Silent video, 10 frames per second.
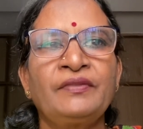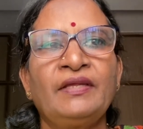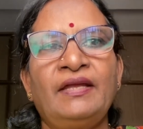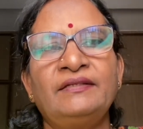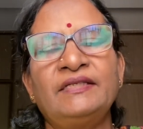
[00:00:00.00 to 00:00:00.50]

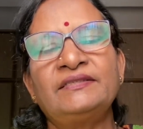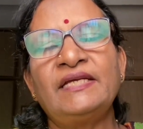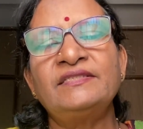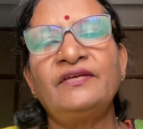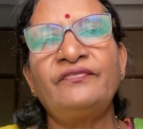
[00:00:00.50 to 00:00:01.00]
And the
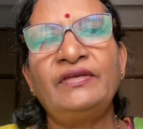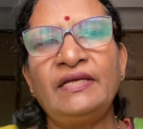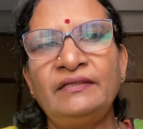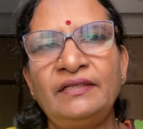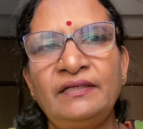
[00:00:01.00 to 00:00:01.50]
size of
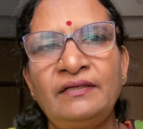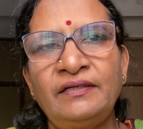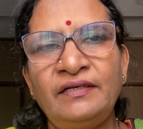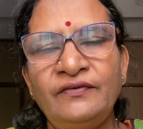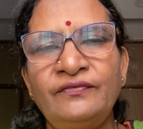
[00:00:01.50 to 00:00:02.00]

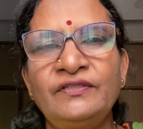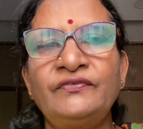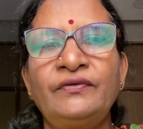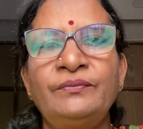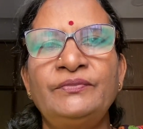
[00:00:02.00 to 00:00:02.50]
VNTR differs
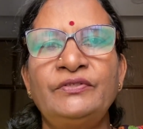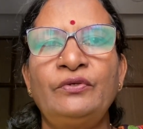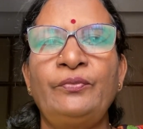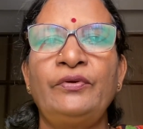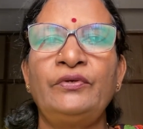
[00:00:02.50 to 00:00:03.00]
from
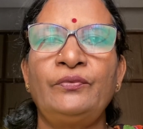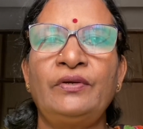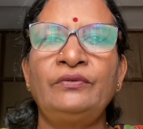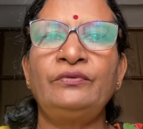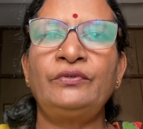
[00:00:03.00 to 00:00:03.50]

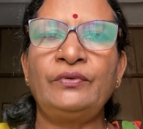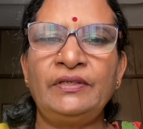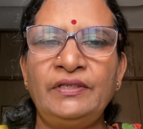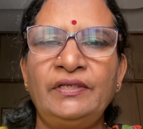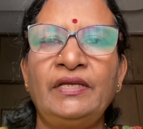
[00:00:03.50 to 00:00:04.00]
0.1 to
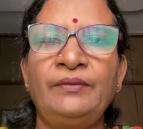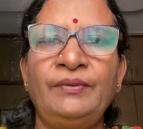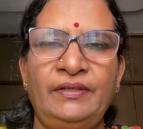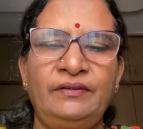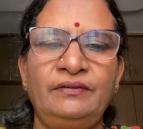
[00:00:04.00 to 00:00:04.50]
20 kb.